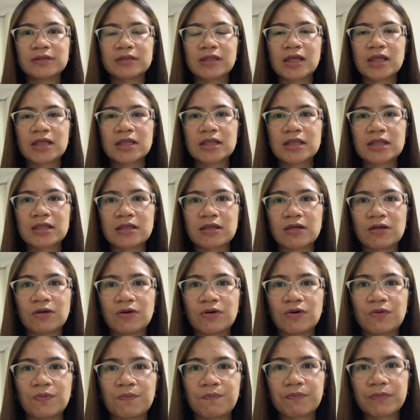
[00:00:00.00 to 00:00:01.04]

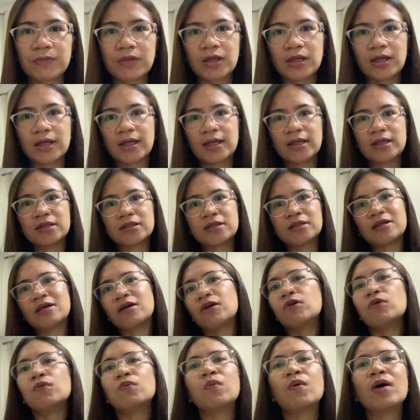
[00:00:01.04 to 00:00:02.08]
So, and
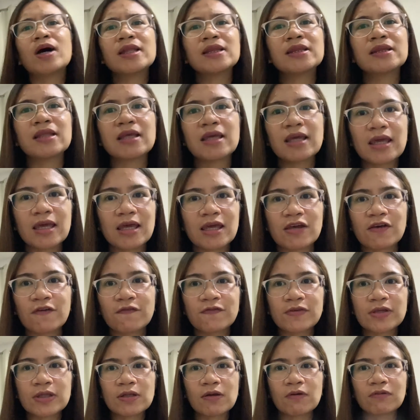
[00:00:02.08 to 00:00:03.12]
what
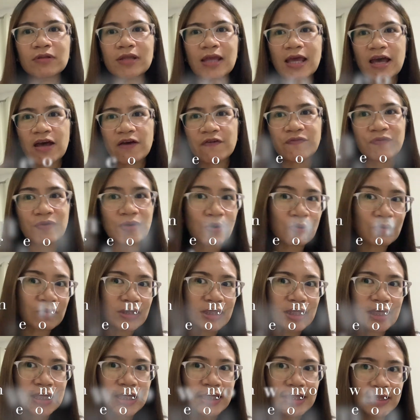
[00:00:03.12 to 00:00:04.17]
if you don't have
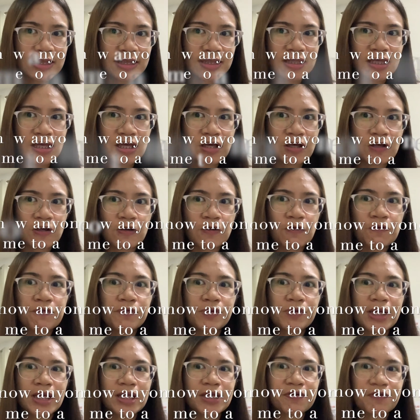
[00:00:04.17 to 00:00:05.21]
colleagues who
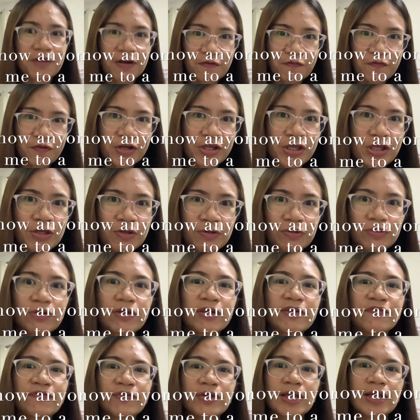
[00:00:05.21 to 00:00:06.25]
can refer you to
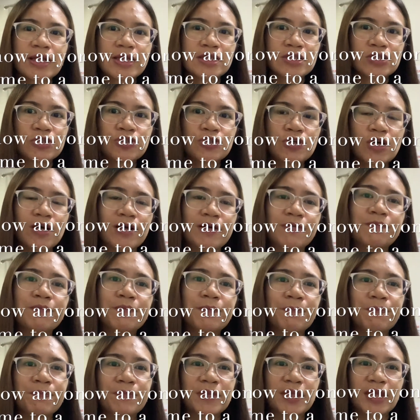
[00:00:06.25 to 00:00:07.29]
a freelance job?
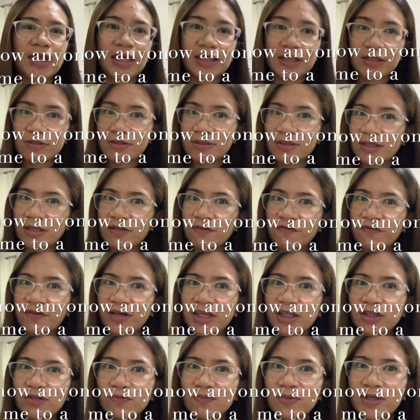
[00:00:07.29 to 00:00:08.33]
Can you still
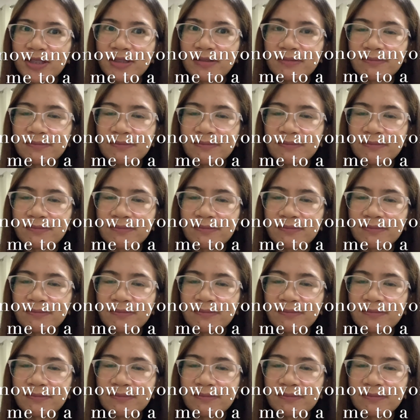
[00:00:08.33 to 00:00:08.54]
find one?